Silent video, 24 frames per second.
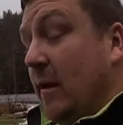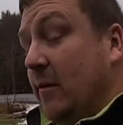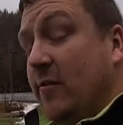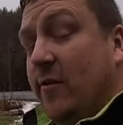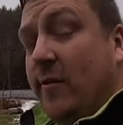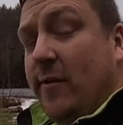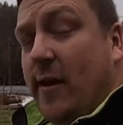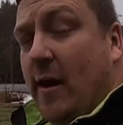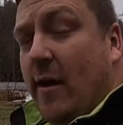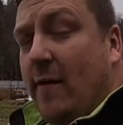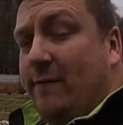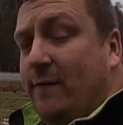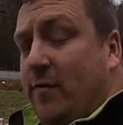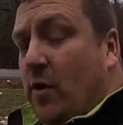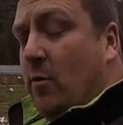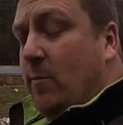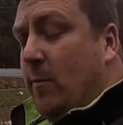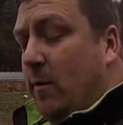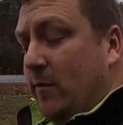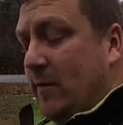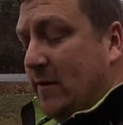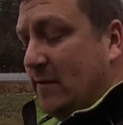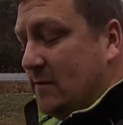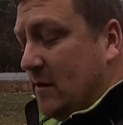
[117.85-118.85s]
so the downfall
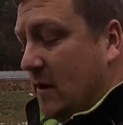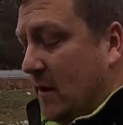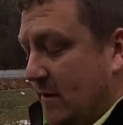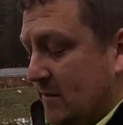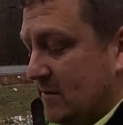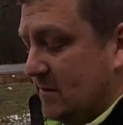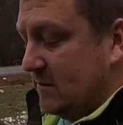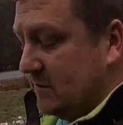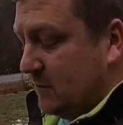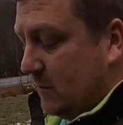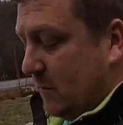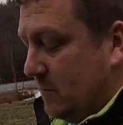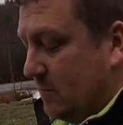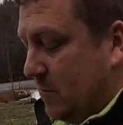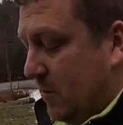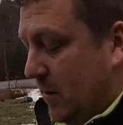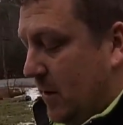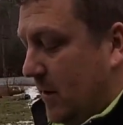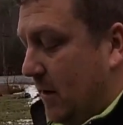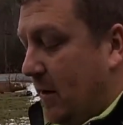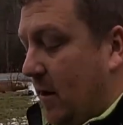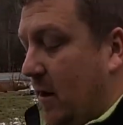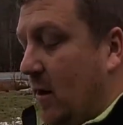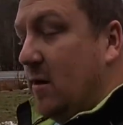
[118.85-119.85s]
about this, guys, is we
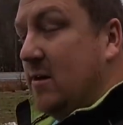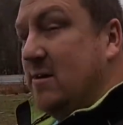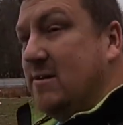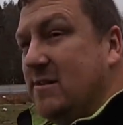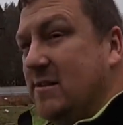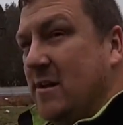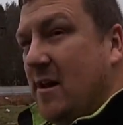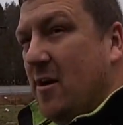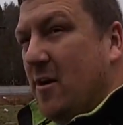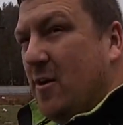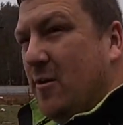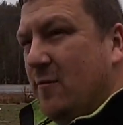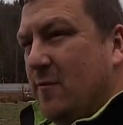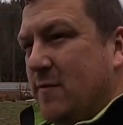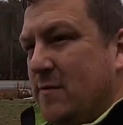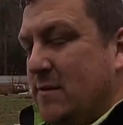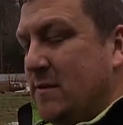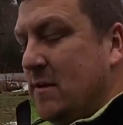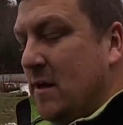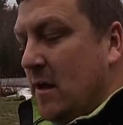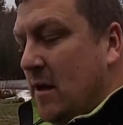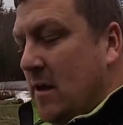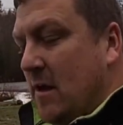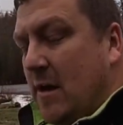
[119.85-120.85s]
bought ourselves
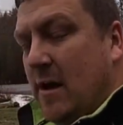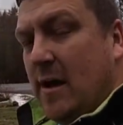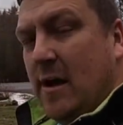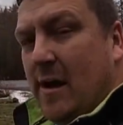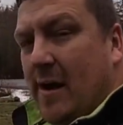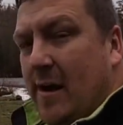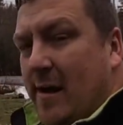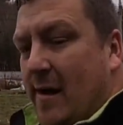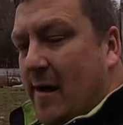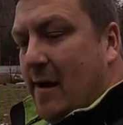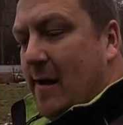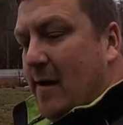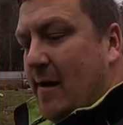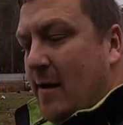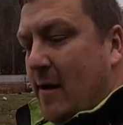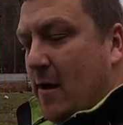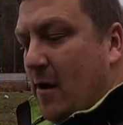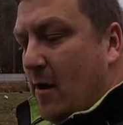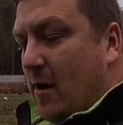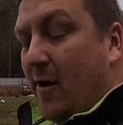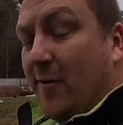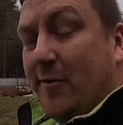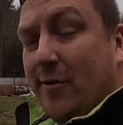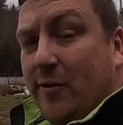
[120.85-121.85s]
a
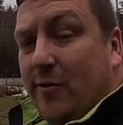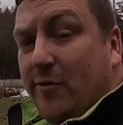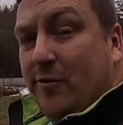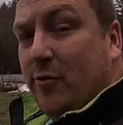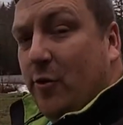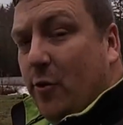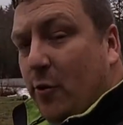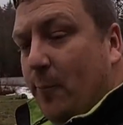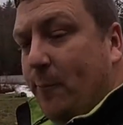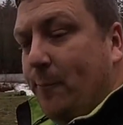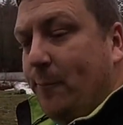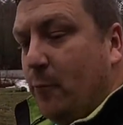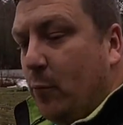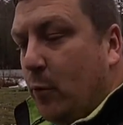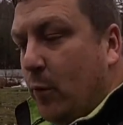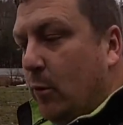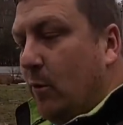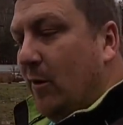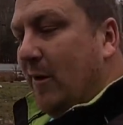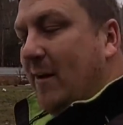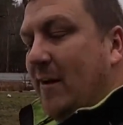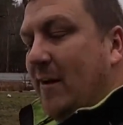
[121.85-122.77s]
Honda de Sol. We were going to